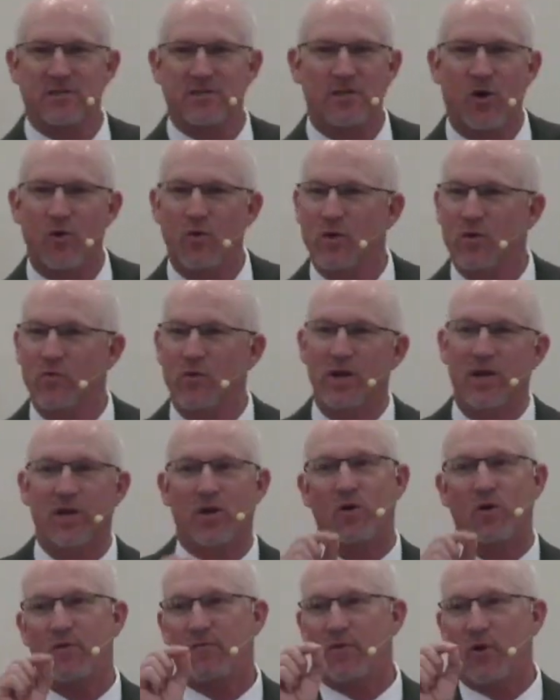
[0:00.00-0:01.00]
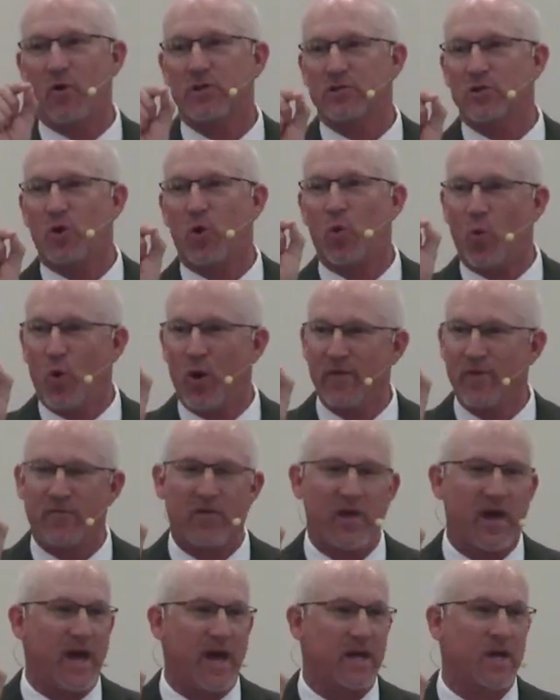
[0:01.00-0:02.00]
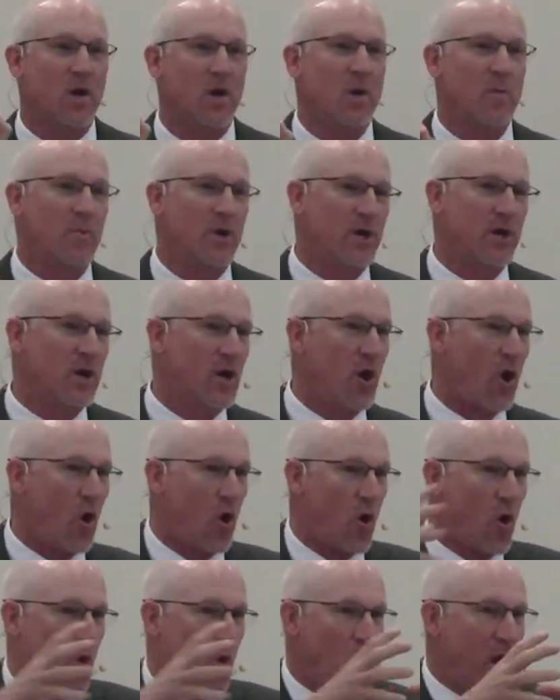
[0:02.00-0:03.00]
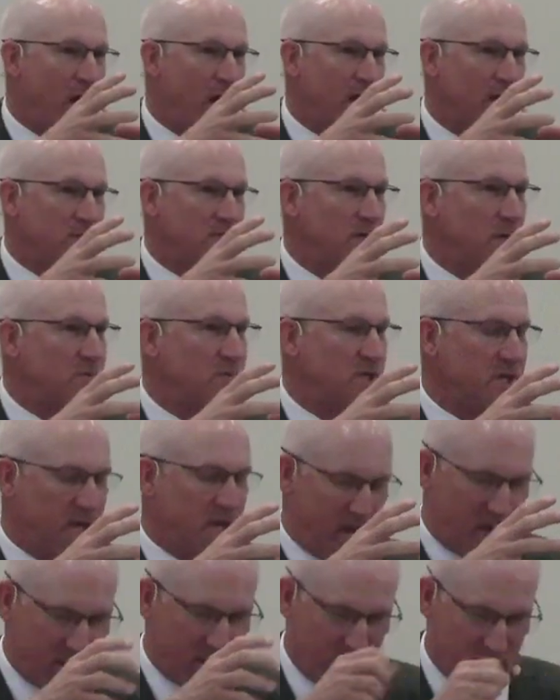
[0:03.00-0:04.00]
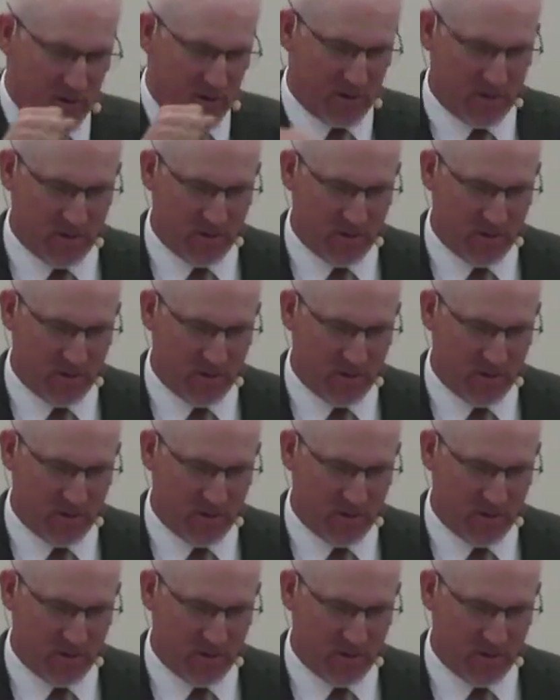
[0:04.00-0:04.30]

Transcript: No, we're really going to focus on one thing, but it all winds up together,